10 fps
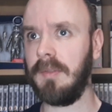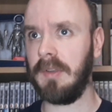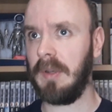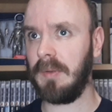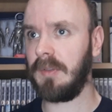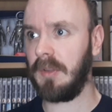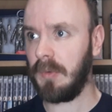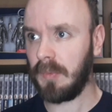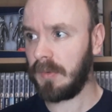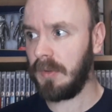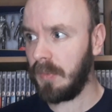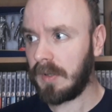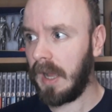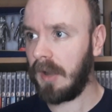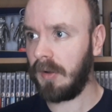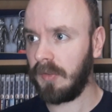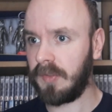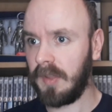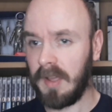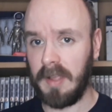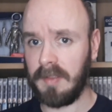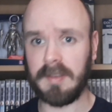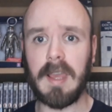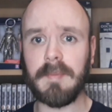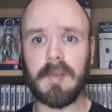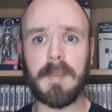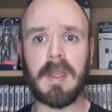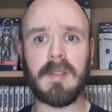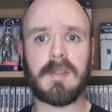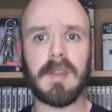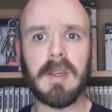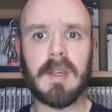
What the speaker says: You cannot escape from it.